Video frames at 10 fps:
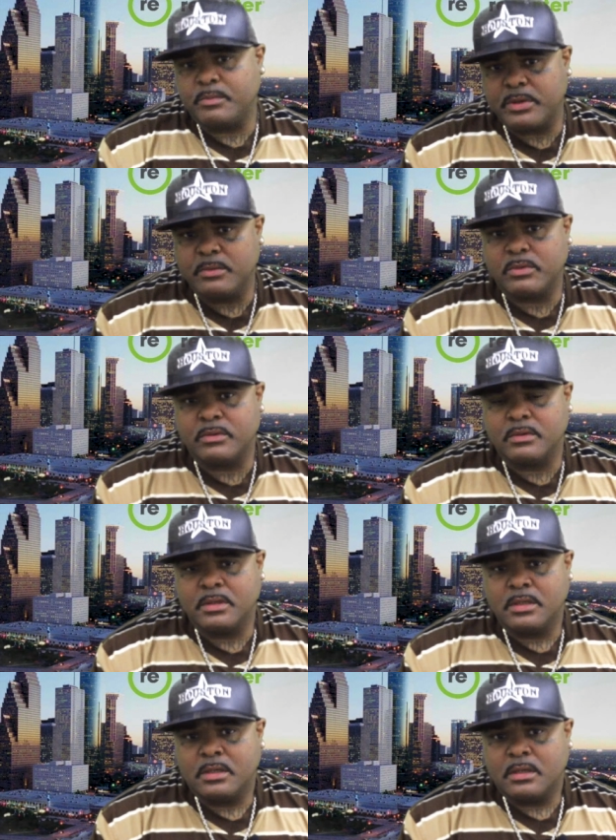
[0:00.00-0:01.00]
people,
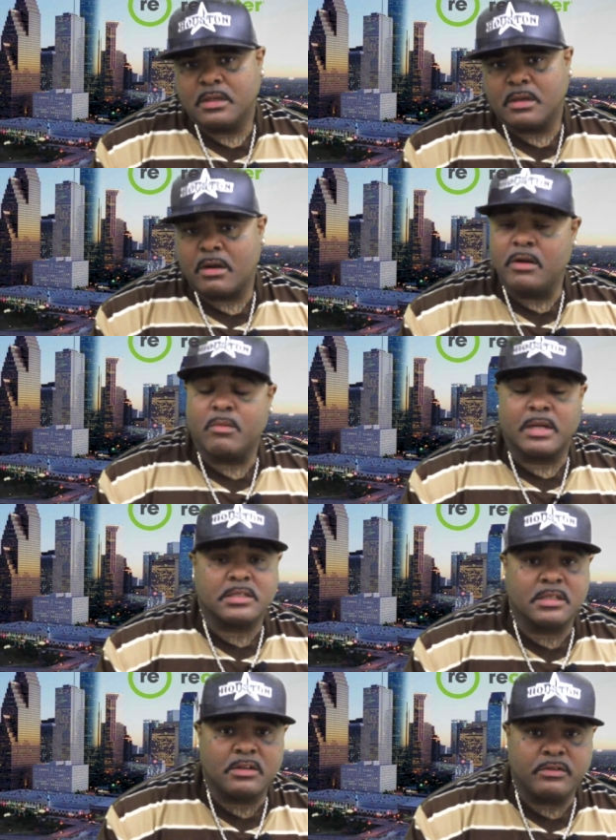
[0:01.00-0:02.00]
hurting
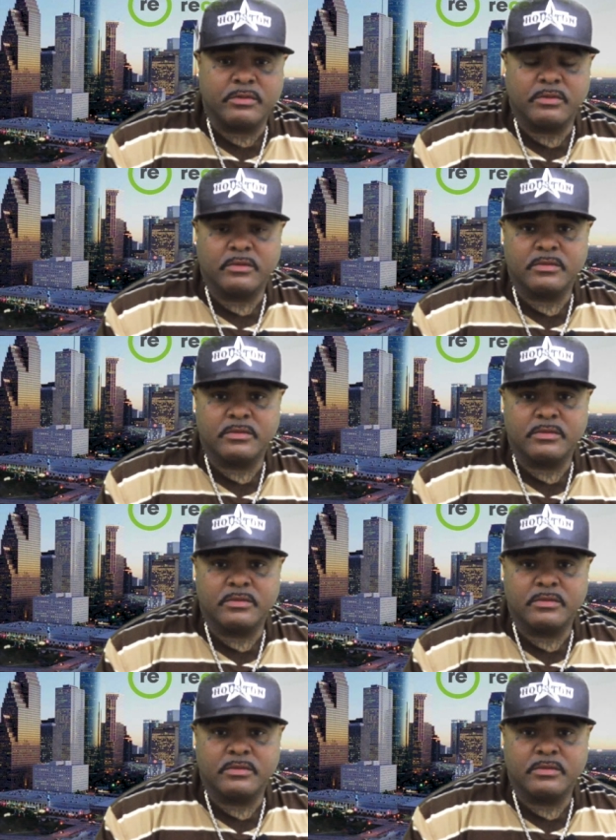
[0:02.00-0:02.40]
myself,